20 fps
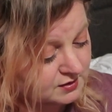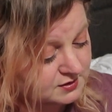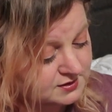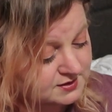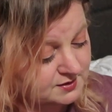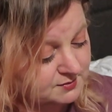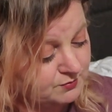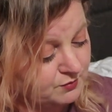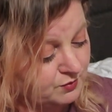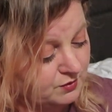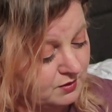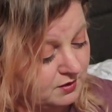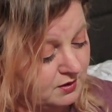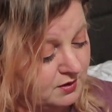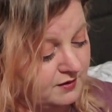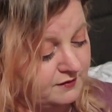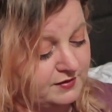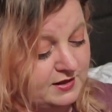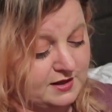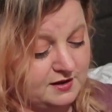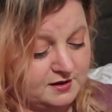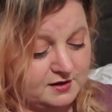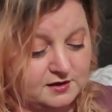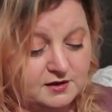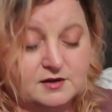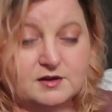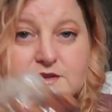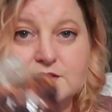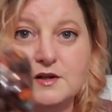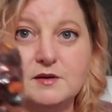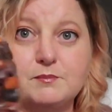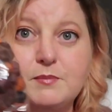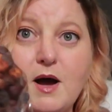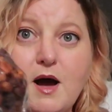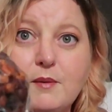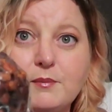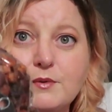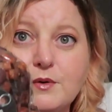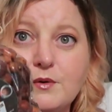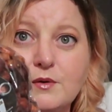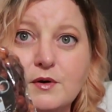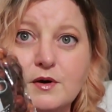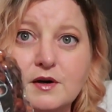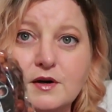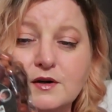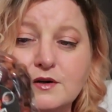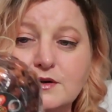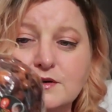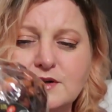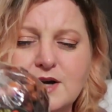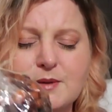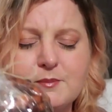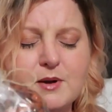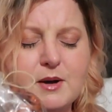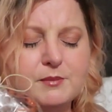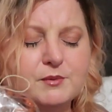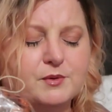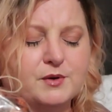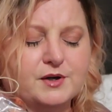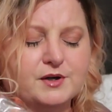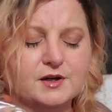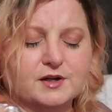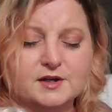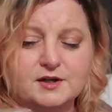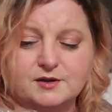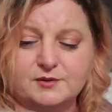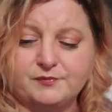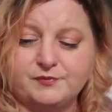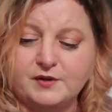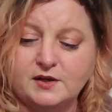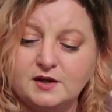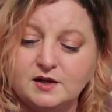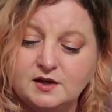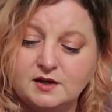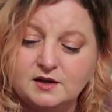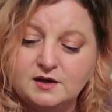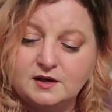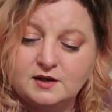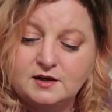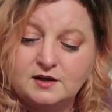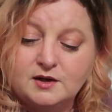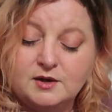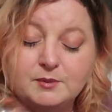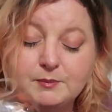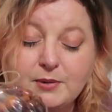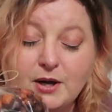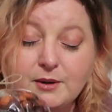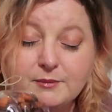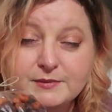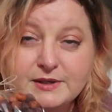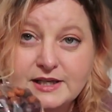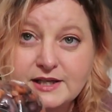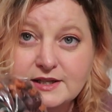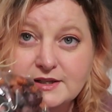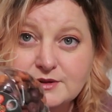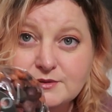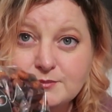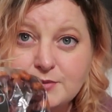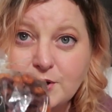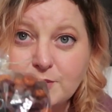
some more of the, the popcorn, not popcorn, uh, pumpkin